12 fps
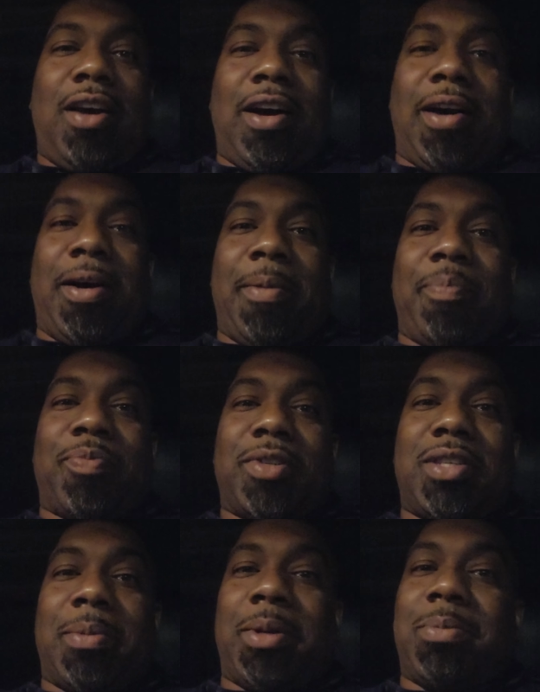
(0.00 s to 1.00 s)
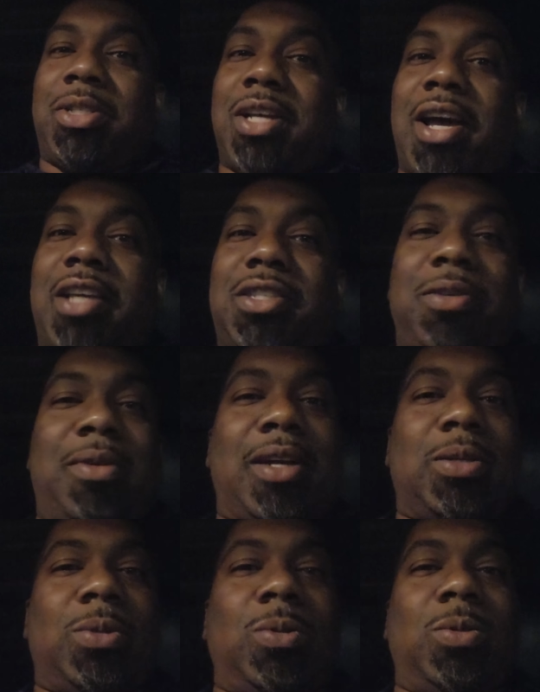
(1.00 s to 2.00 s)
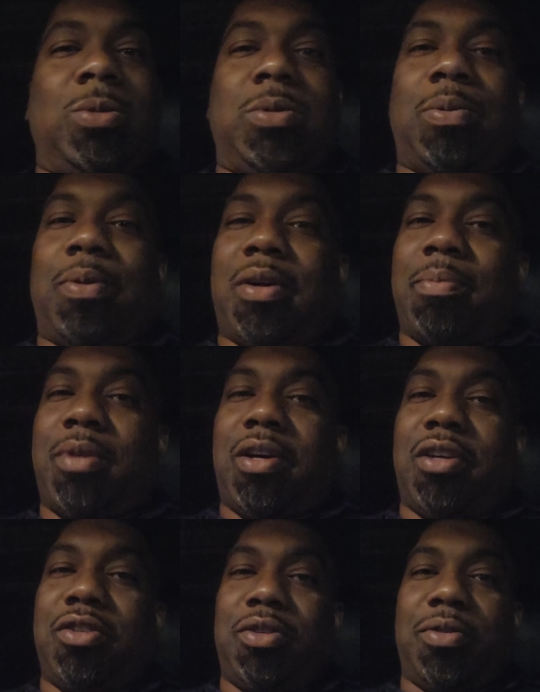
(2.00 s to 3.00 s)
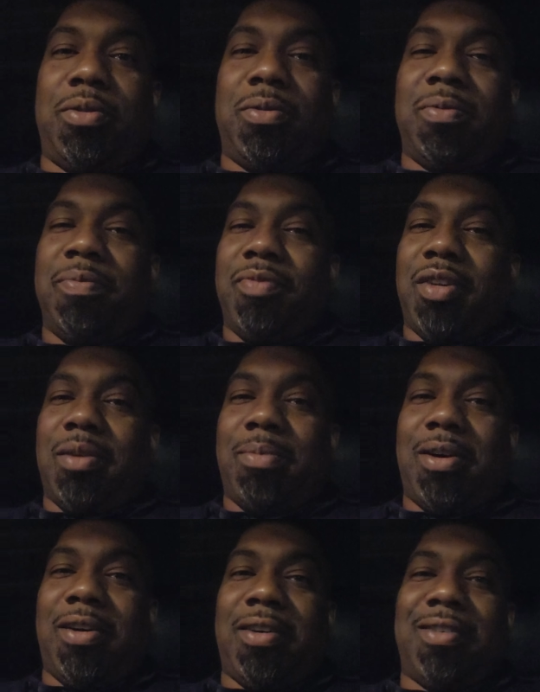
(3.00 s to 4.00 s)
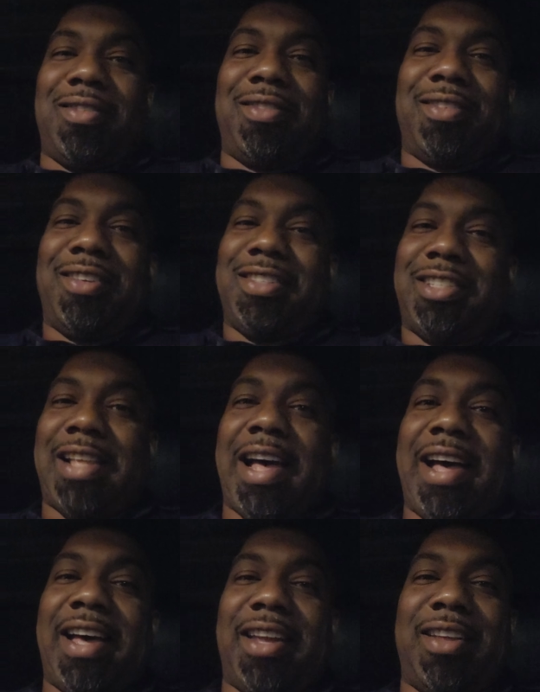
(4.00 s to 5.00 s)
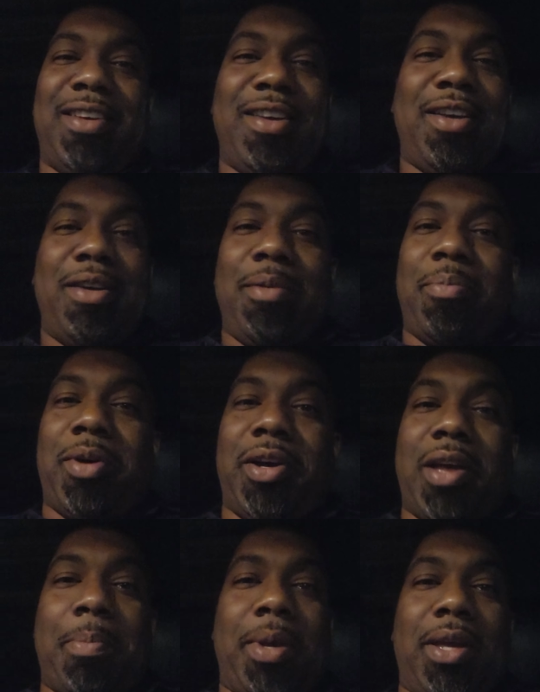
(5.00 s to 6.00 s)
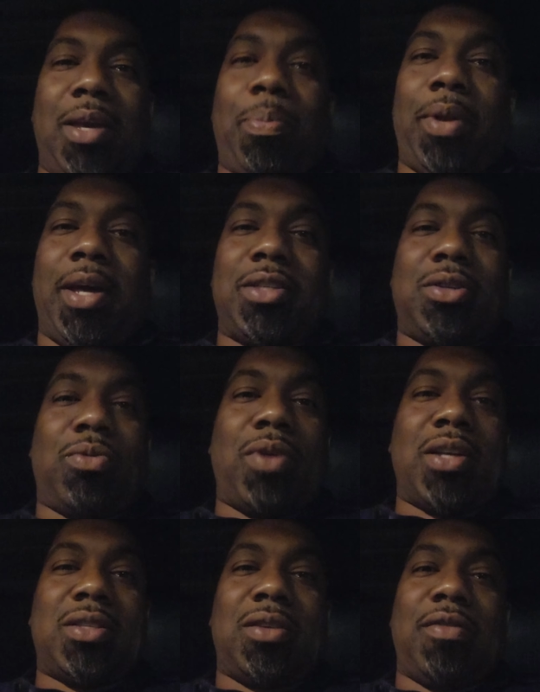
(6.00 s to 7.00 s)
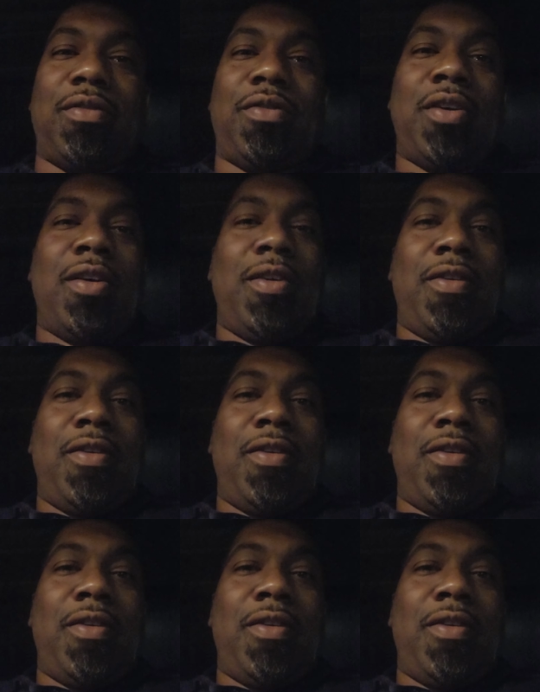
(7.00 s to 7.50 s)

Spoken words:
Some of them shots, you were like, oh, come on, dude. Come on, slide. But, I mean, he plays aggressive.